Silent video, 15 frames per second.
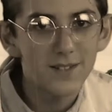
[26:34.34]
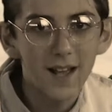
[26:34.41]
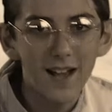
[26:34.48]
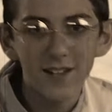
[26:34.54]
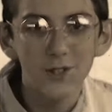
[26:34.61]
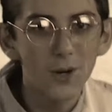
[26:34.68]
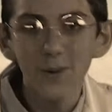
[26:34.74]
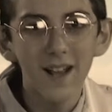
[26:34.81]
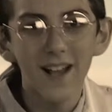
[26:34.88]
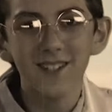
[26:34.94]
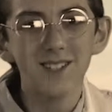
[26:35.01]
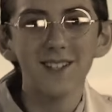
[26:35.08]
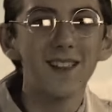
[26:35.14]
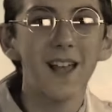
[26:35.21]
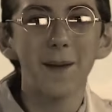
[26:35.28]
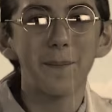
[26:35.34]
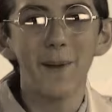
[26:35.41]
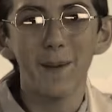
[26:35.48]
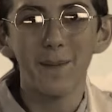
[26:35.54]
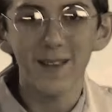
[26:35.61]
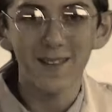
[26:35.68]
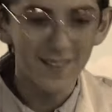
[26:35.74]
I don't actually like
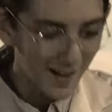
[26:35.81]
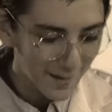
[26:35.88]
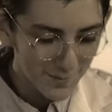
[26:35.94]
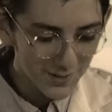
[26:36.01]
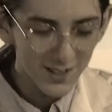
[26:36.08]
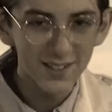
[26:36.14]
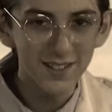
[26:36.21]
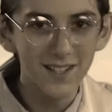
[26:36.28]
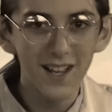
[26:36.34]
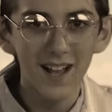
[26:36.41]
babies. I'm just